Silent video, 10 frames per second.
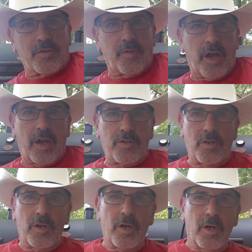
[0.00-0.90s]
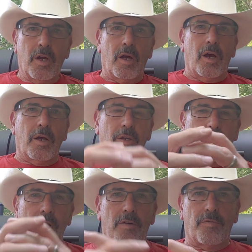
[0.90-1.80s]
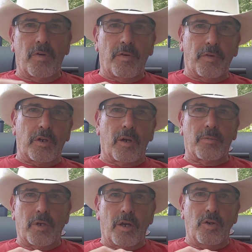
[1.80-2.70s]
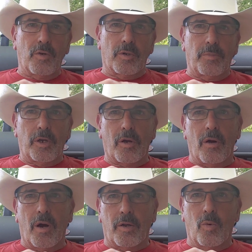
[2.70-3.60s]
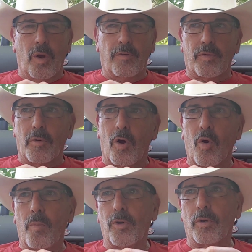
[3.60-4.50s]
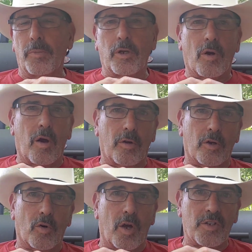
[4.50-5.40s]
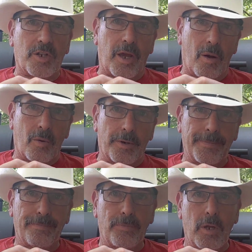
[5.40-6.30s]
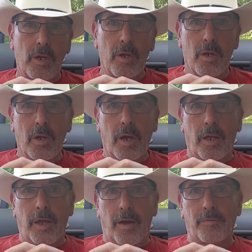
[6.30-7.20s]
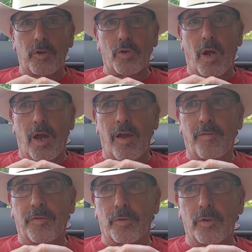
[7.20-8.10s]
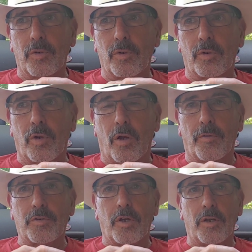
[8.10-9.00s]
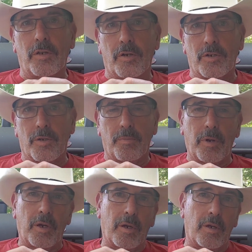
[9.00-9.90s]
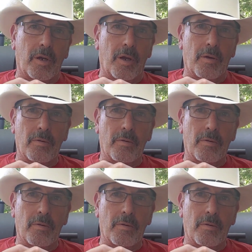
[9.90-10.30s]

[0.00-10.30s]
fast. If it comes out, you can be caught away from home. You can be caught across town and have to drive through, and all of a sudden there's a big a